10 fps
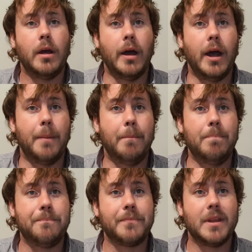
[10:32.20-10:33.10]

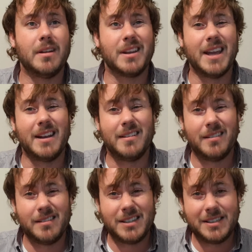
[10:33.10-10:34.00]
And
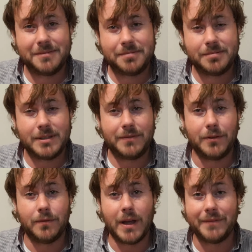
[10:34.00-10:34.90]
again, if
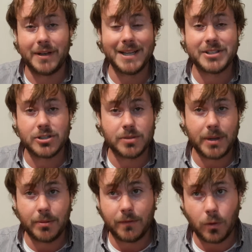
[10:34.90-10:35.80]
you've ever listened to me
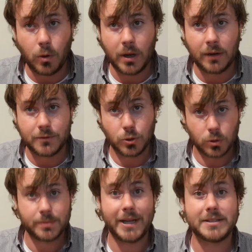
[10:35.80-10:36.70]
before and I've
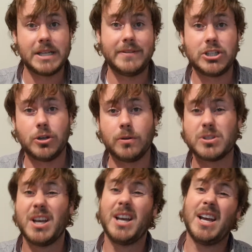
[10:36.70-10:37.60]
talked about TV
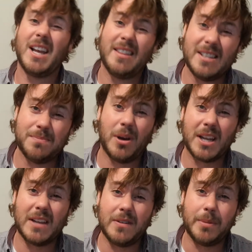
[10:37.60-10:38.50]
shows, this
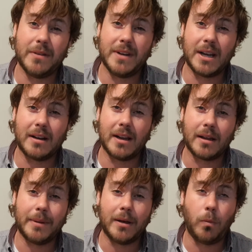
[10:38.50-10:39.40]
might give you a bit of an inkling
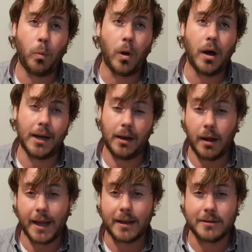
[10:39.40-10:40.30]
about what I
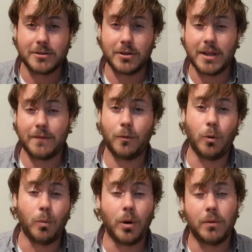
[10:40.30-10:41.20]
like, and so
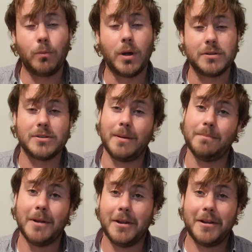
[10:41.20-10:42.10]
therefore what ones
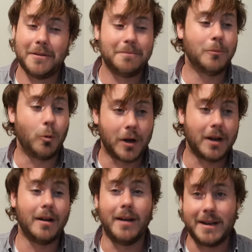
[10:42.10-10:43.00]
I'm more
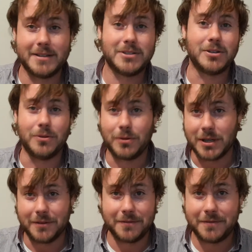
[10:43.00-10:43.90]
inclined to
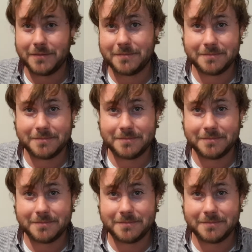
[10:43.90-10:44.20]
kind of